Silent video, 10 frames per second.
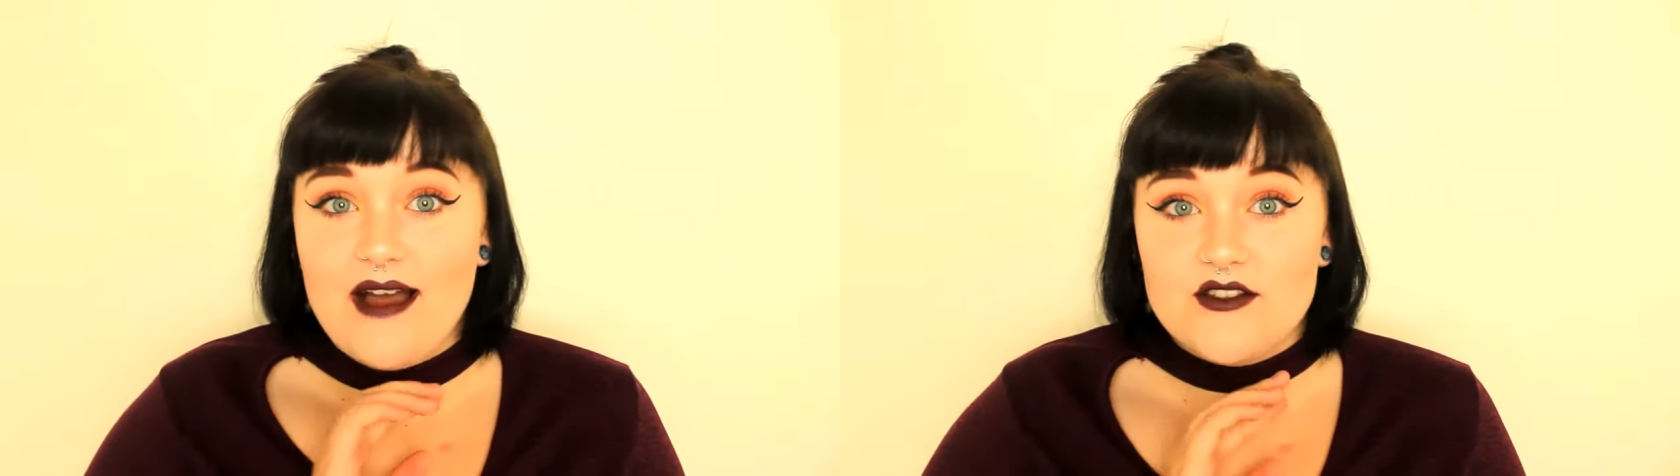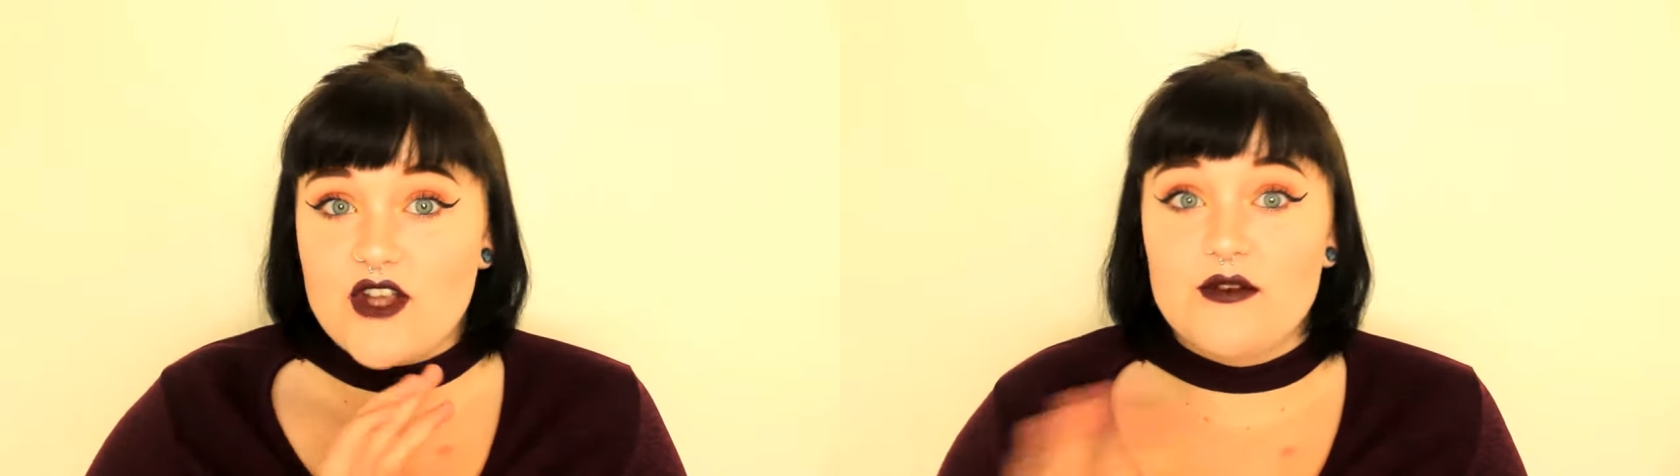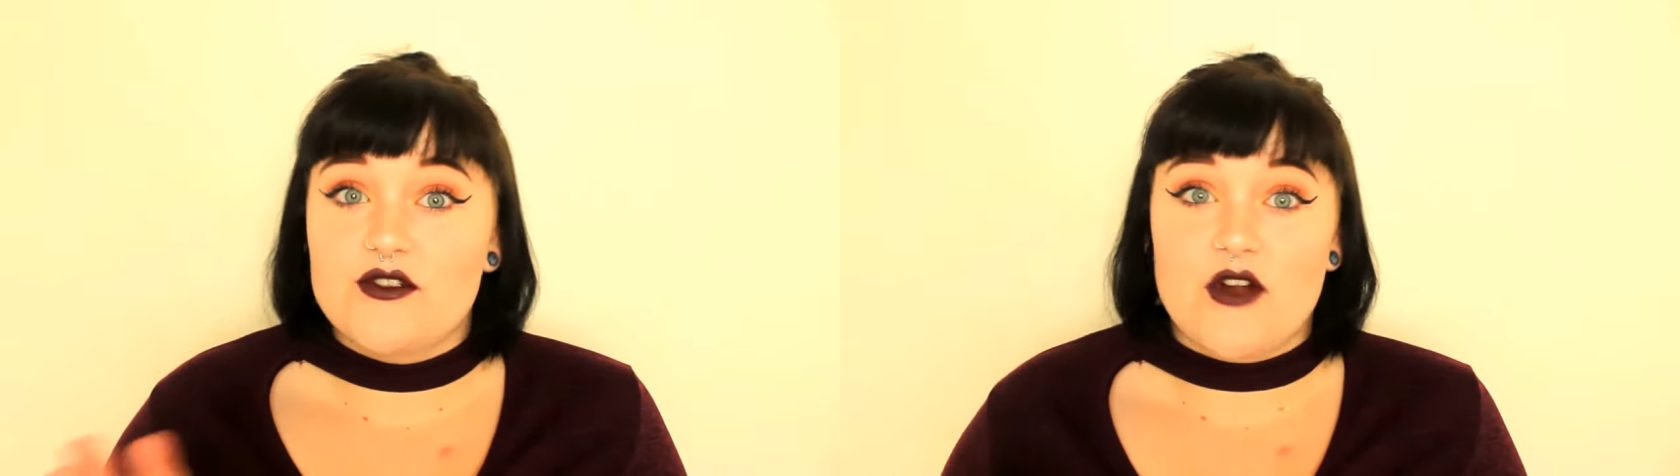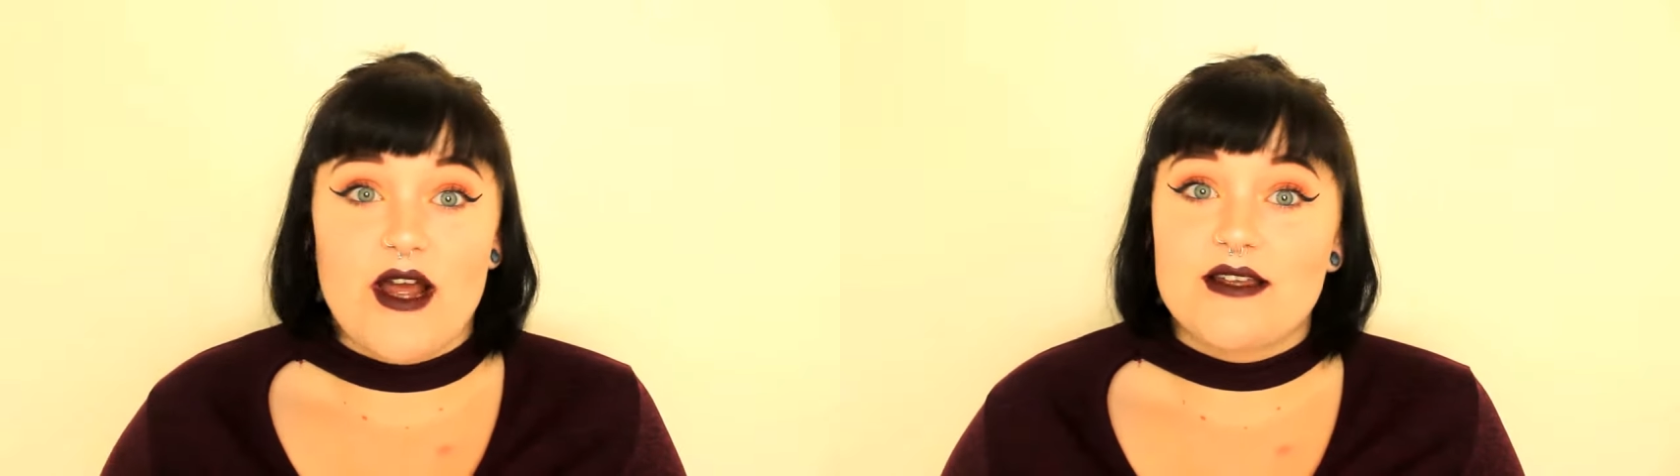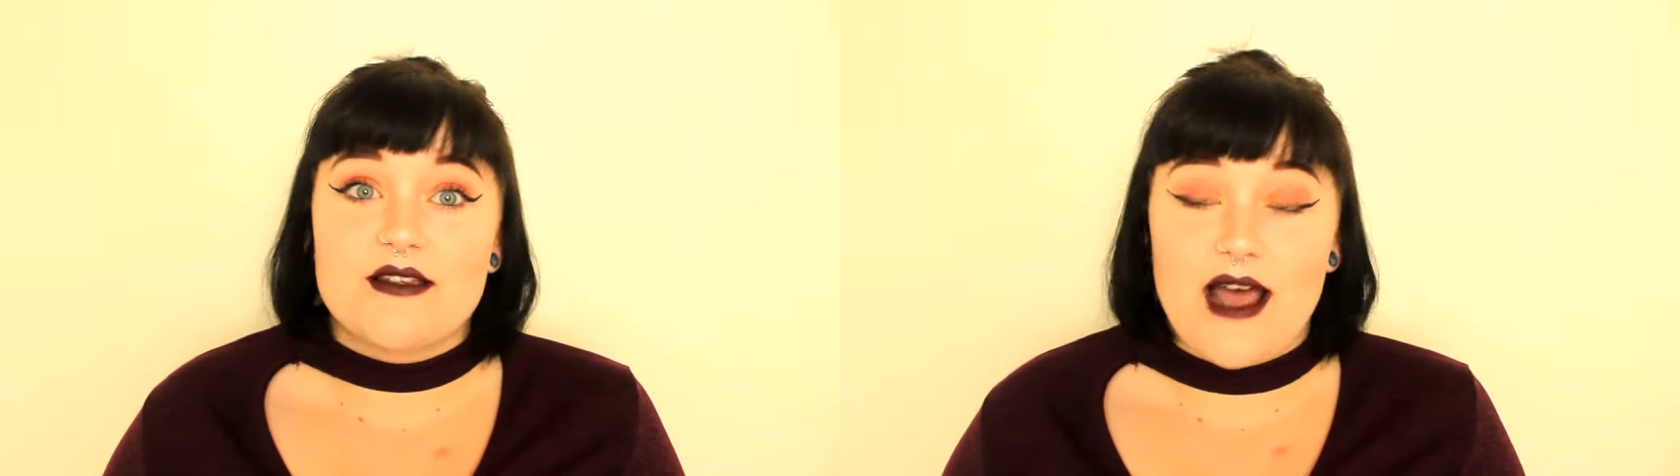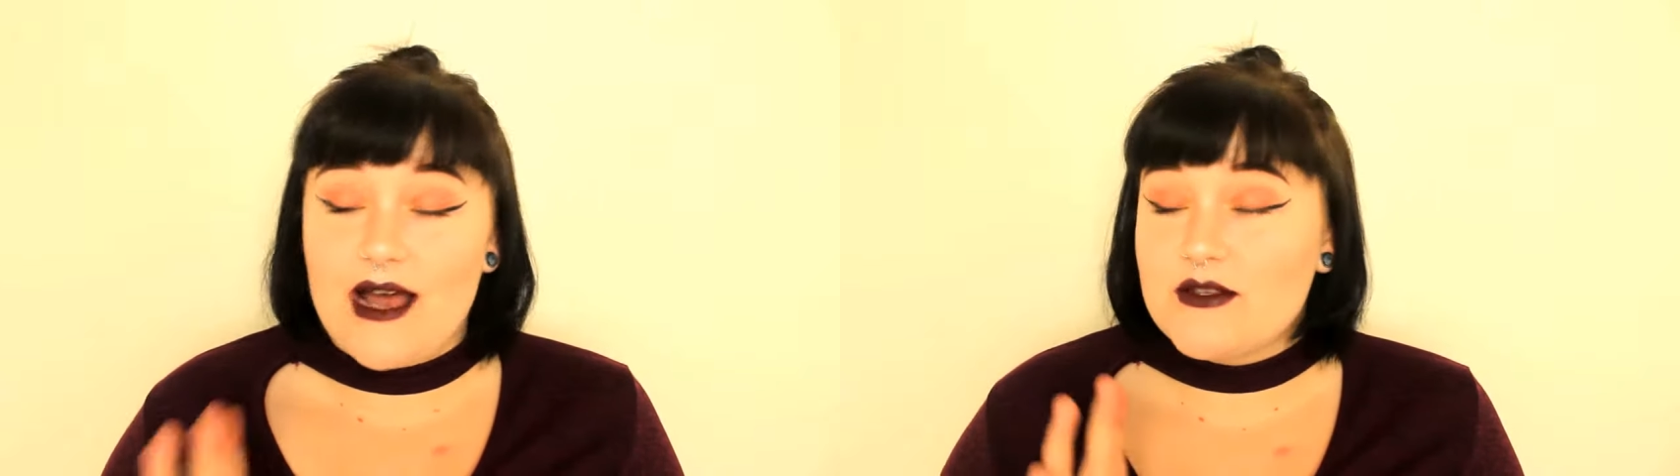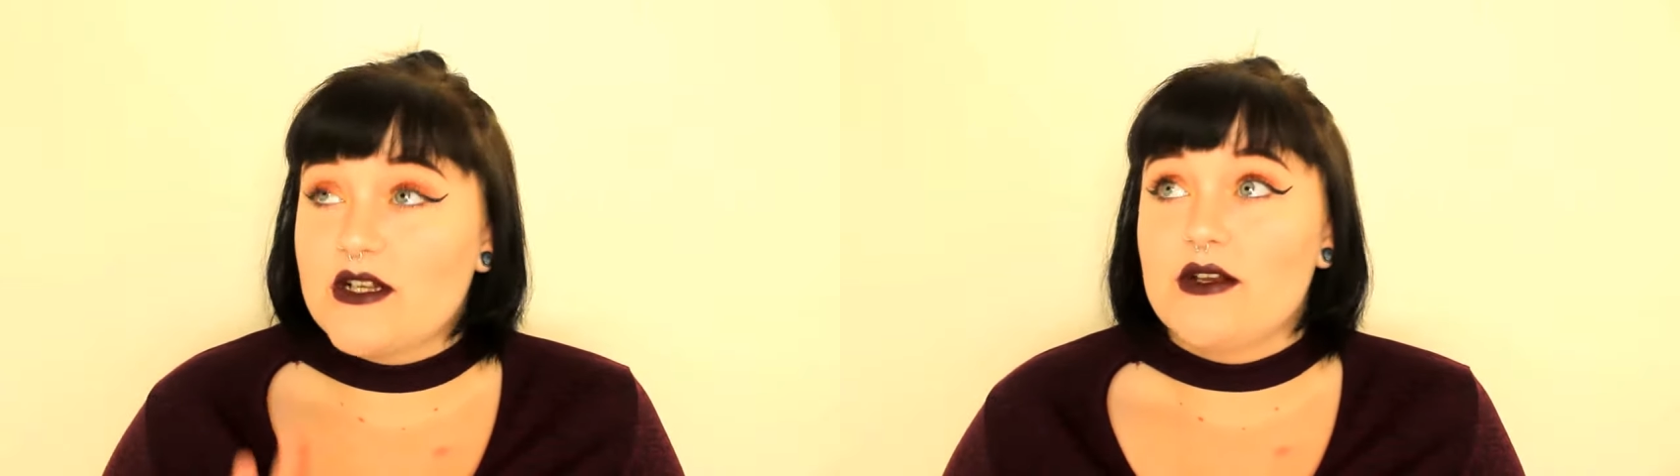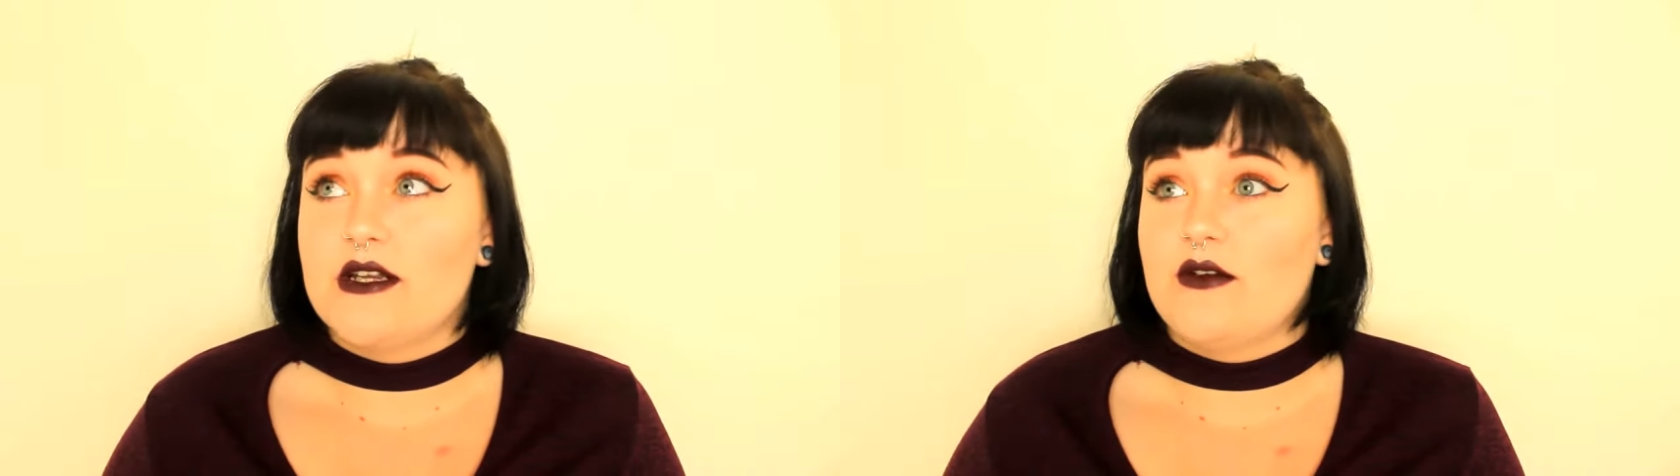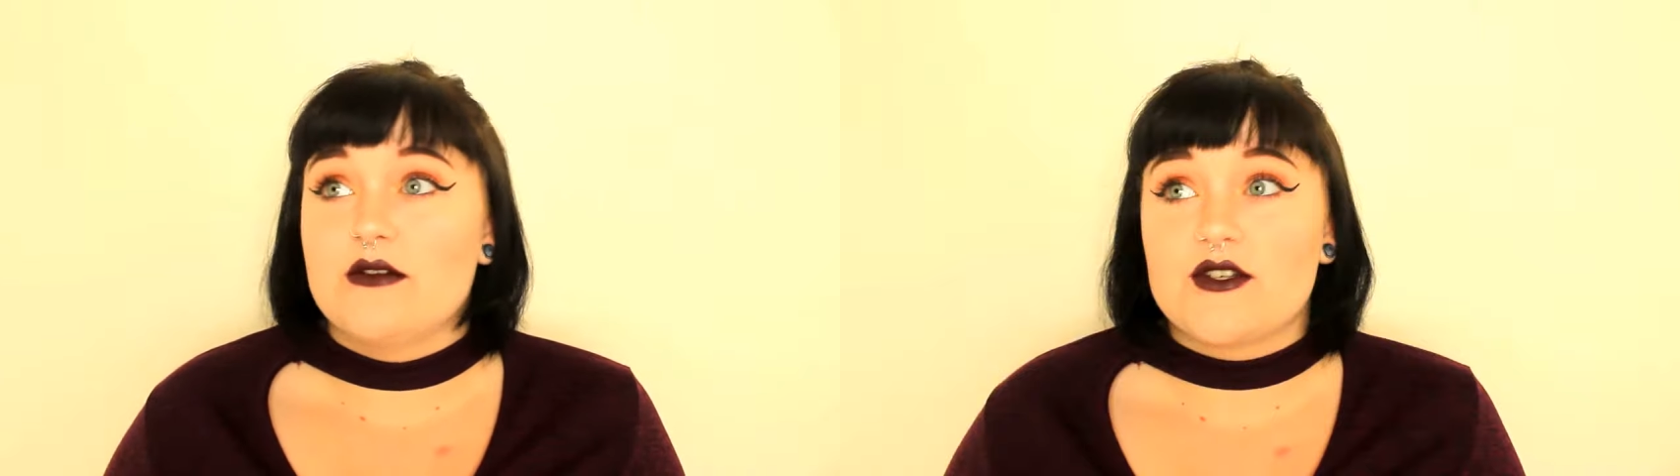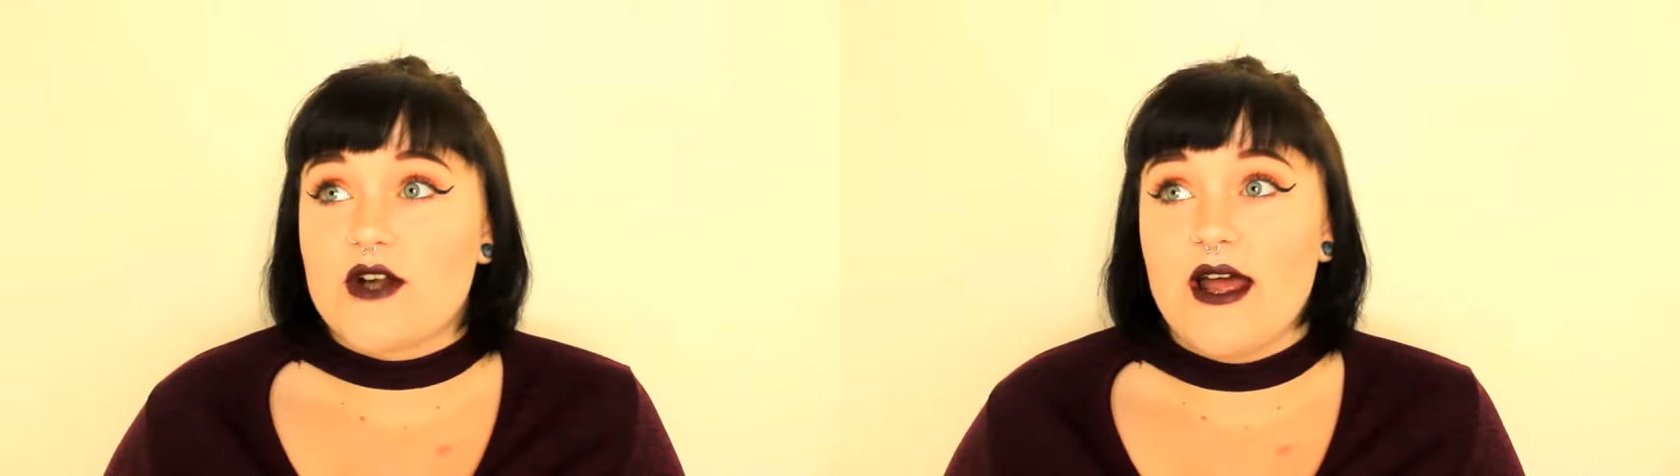don't stress, absolutely
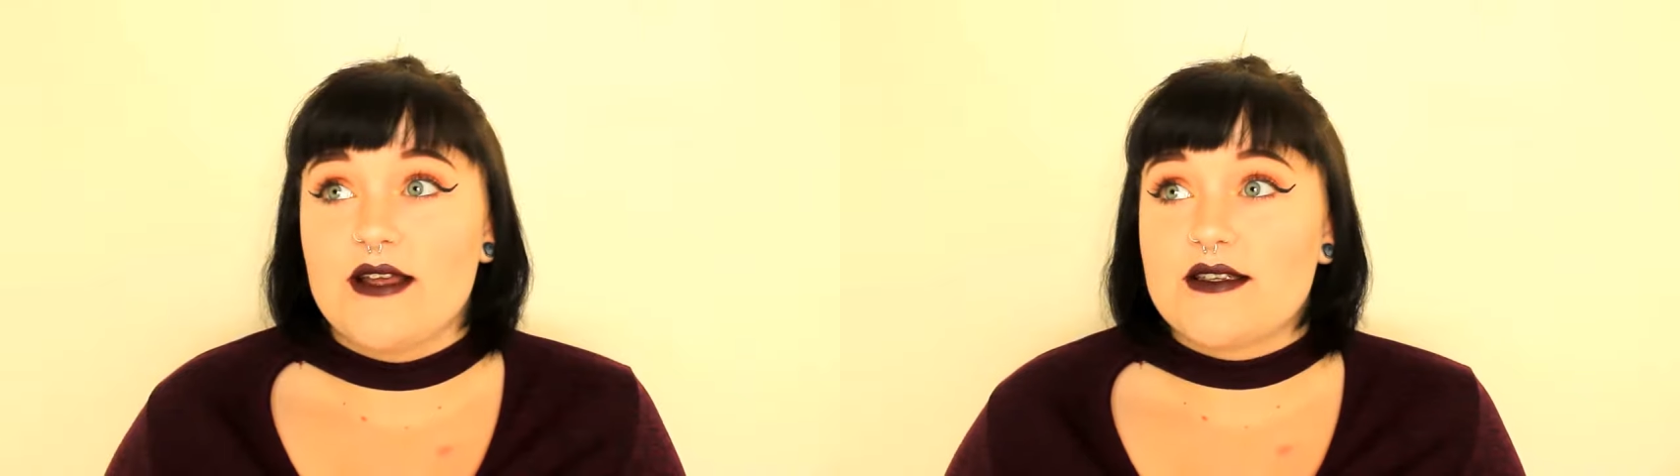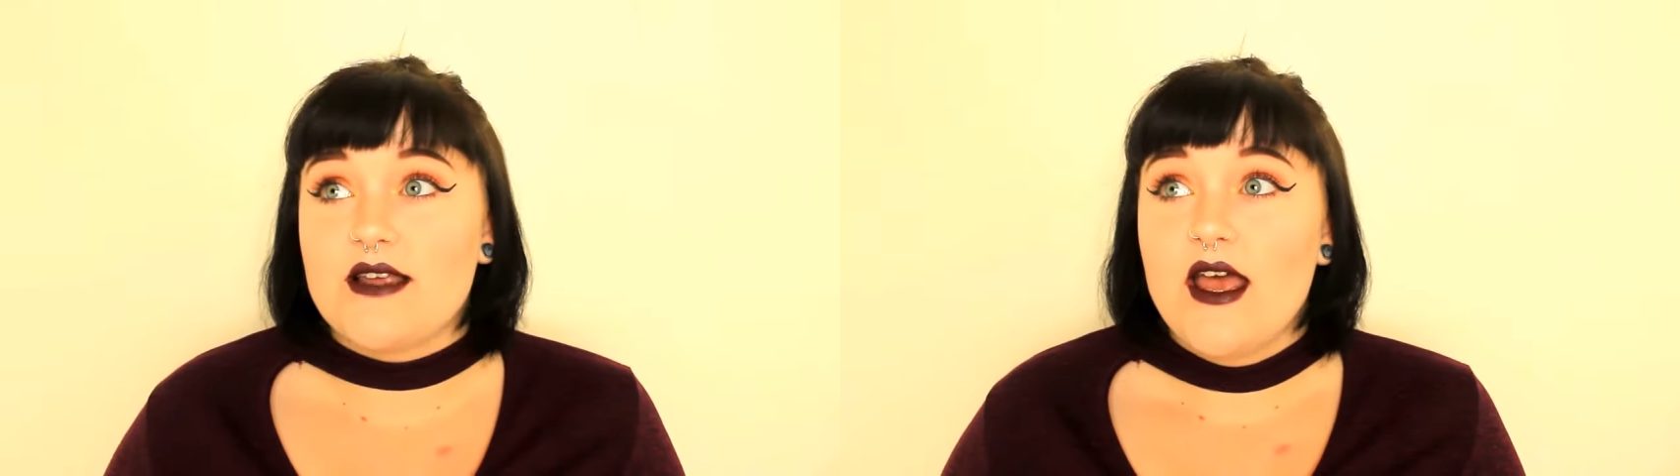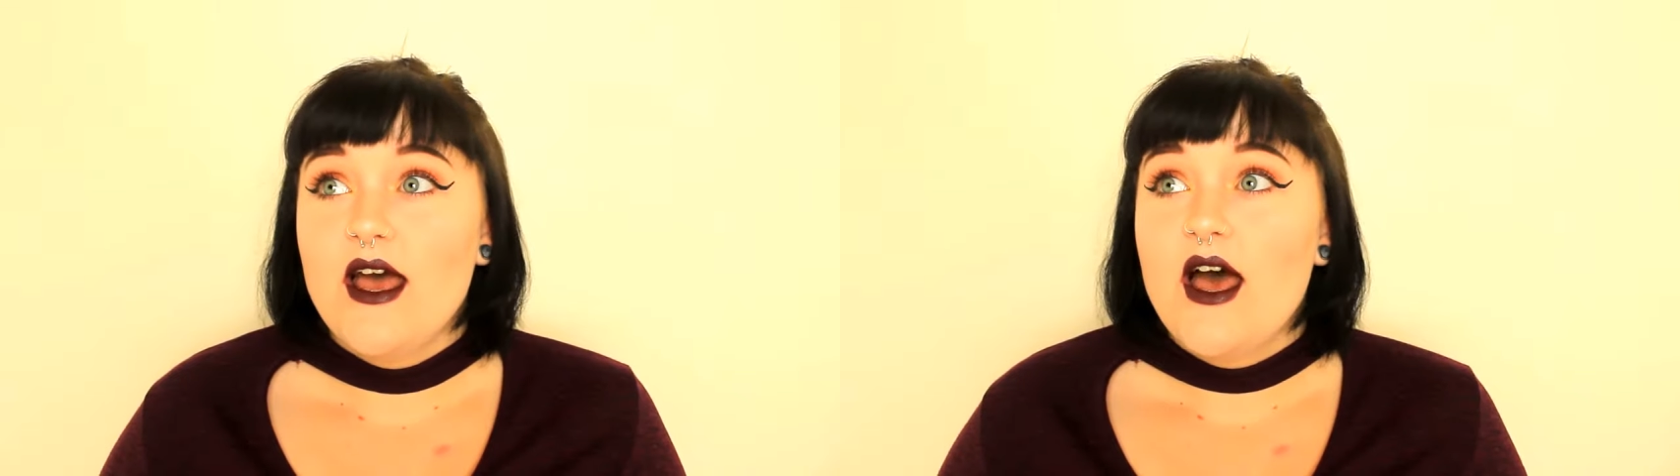don't stress.